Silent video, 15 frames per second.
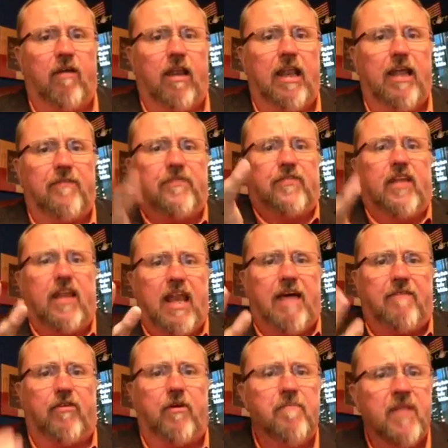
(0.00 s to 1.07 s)
lift the
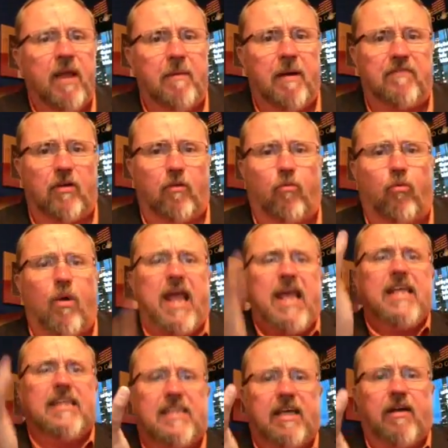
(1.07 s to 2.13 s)
level. I'm going to have to
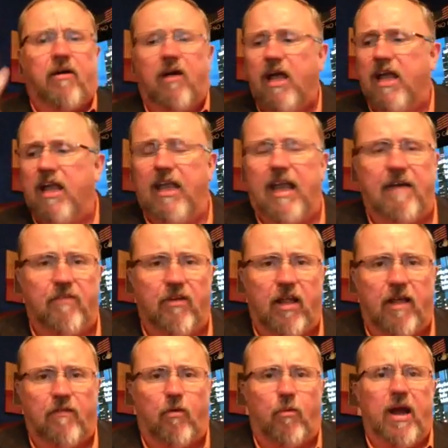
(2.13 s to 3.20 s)
raise the level
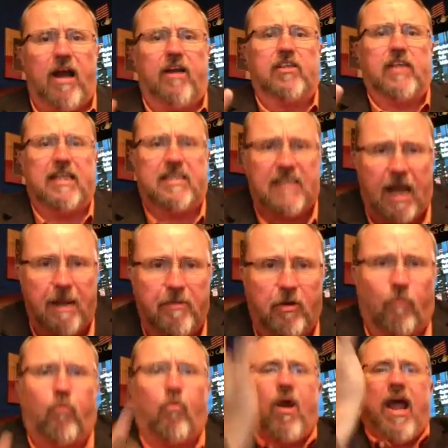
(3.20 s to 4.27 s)
of awareness. It's time to
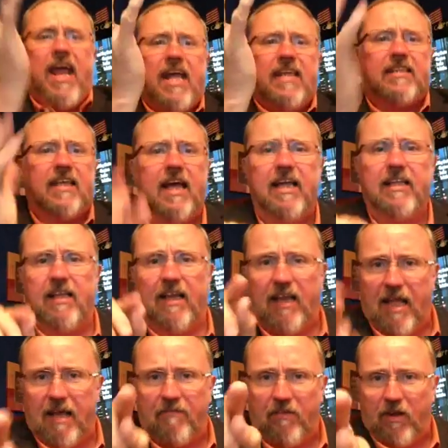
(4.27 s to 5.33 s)
raise the
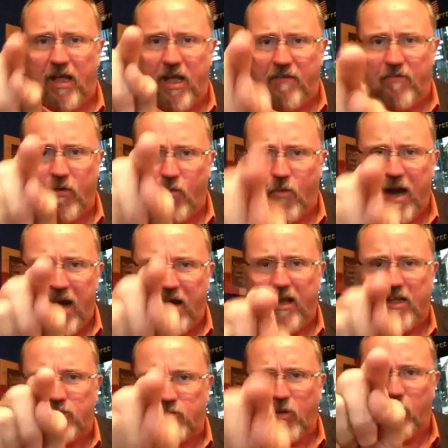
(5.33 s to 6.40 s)
level of
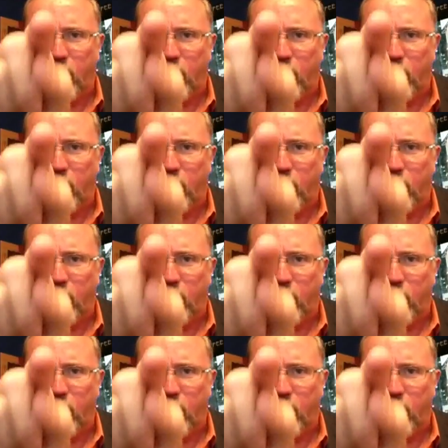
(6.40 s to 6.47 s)
awareness. We're